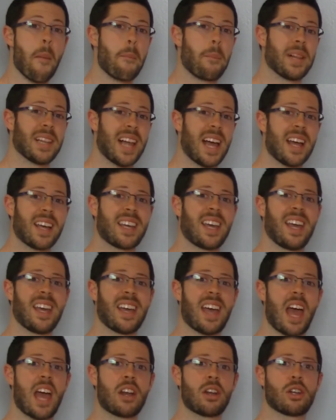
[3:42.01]
Planking
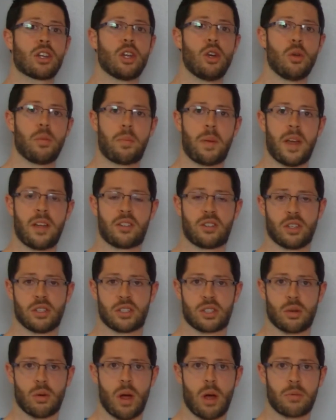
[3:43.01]
and glute pinches
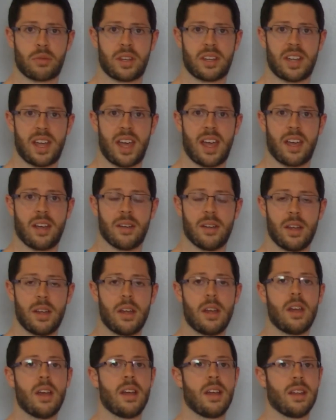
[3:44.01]
throughout the day.
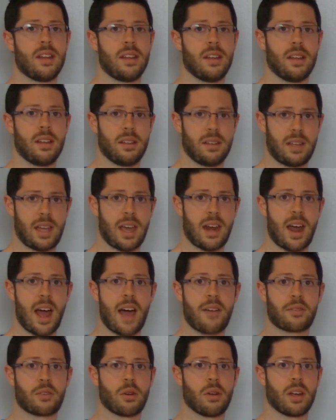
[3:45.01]
Get
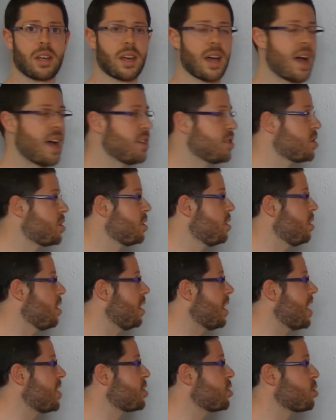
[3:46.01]
after it, guys.
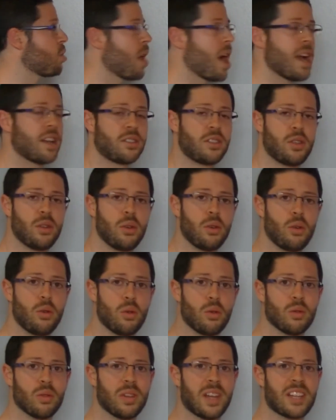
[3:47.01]
Let's try
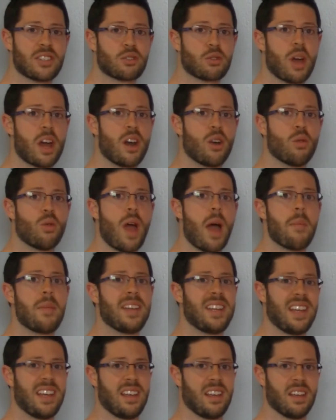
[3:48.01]
to
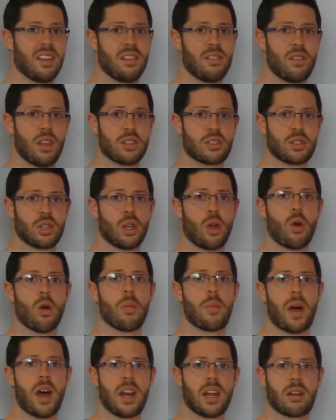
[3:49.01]
remedy this lower
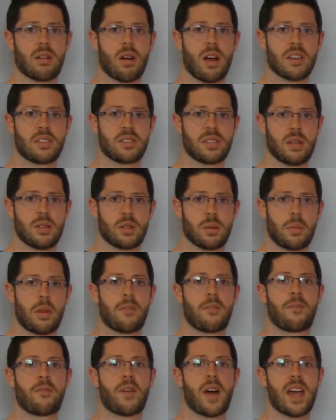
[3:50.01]
body cross syndrome and
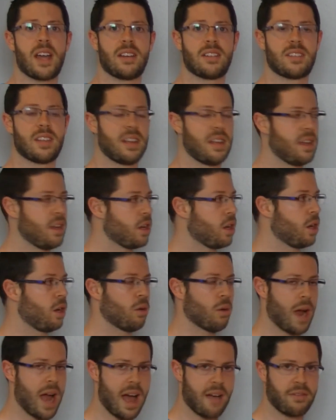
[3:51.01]
fight
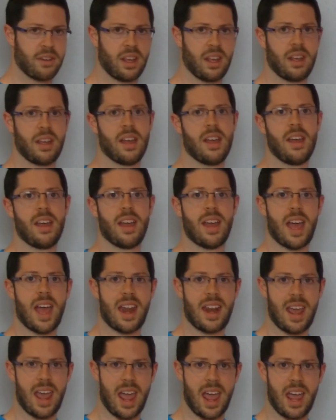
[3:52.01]
gravity and
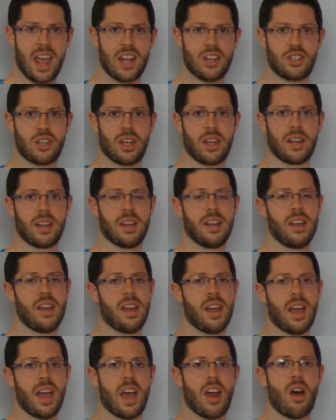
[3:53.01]
aging
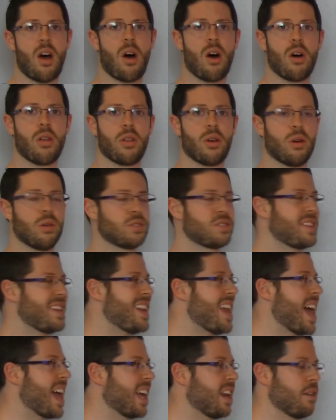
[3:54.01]
and all those
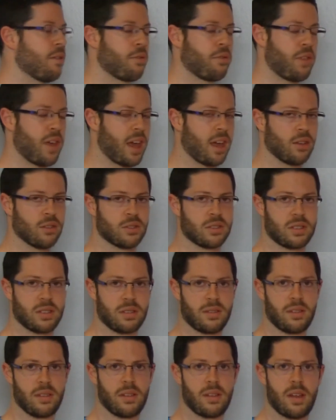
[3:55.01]
negative things
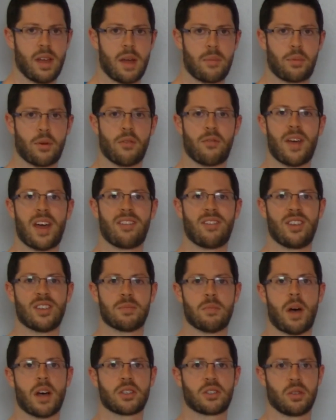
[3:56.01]
and prevent these
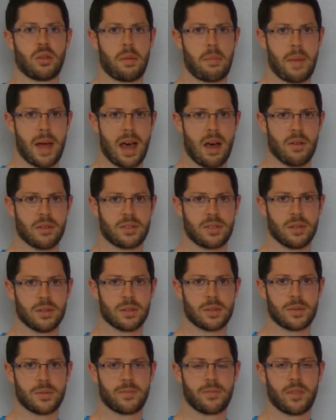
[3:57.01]
muscle
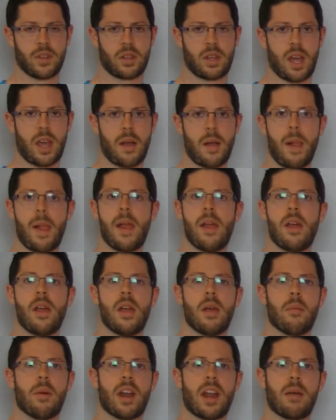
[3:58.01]
imbalances. Okay?
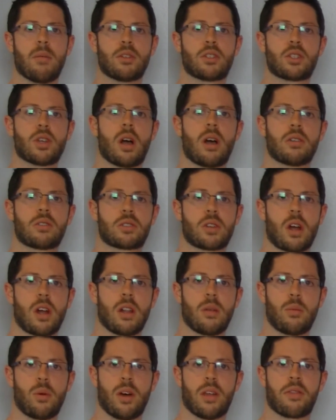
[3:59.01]
My name is Sean
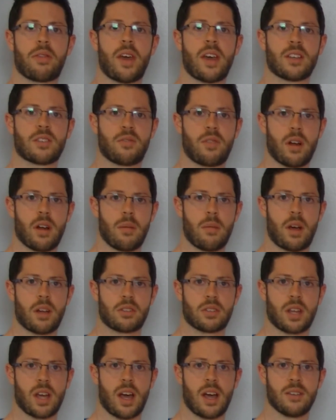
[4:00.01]
Charlebois. Thanks very
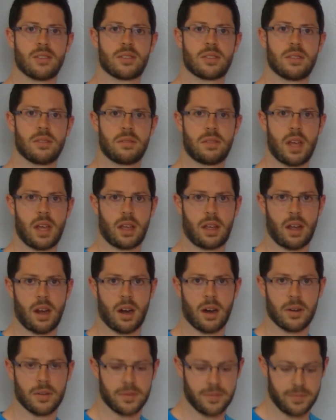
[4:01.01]
much, guys. Take care.